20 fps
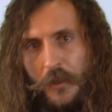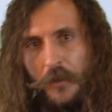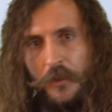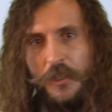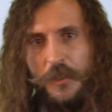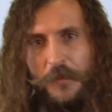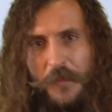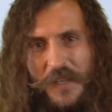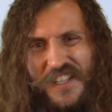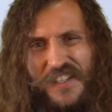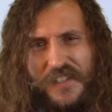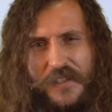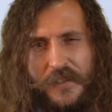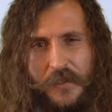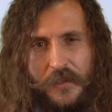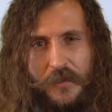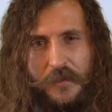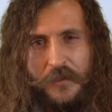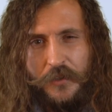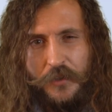our
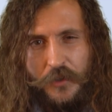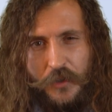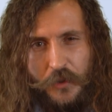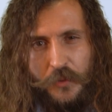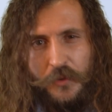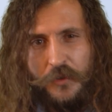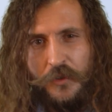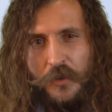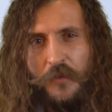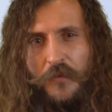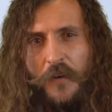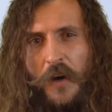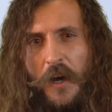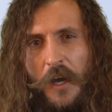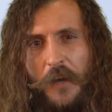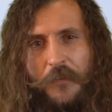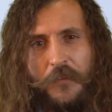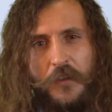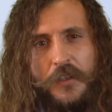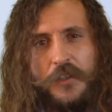species to
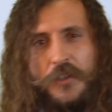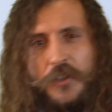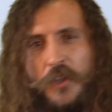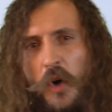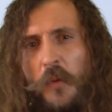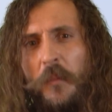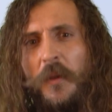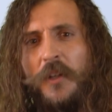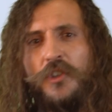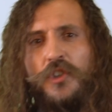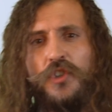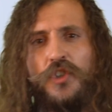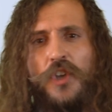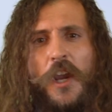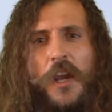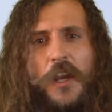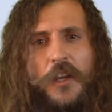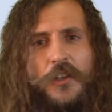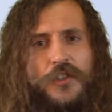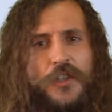survive, because so much
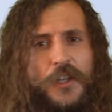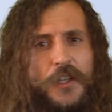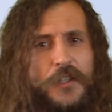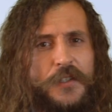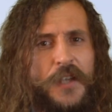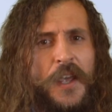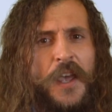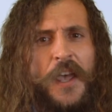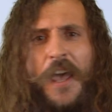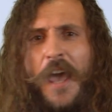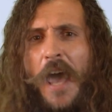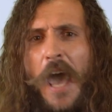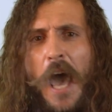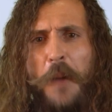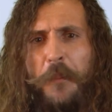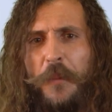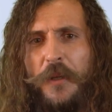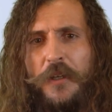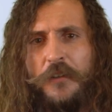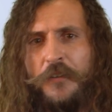change has
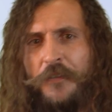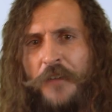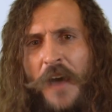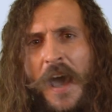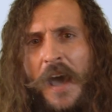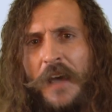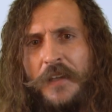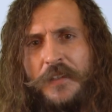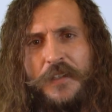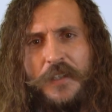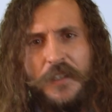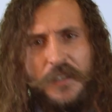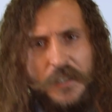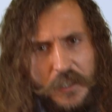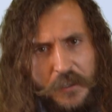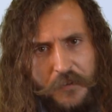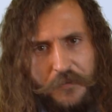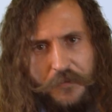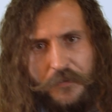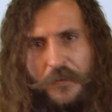happened fast. And
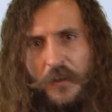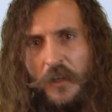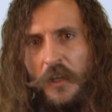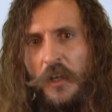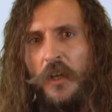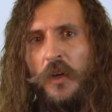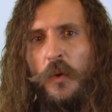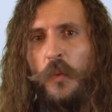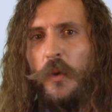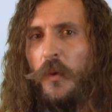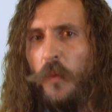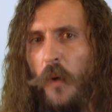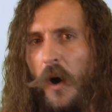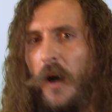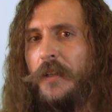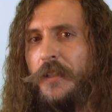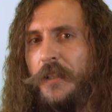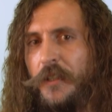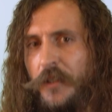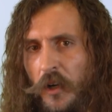if we
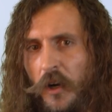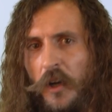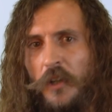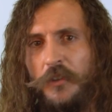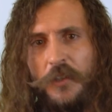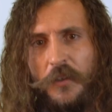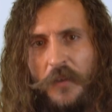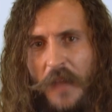want it all to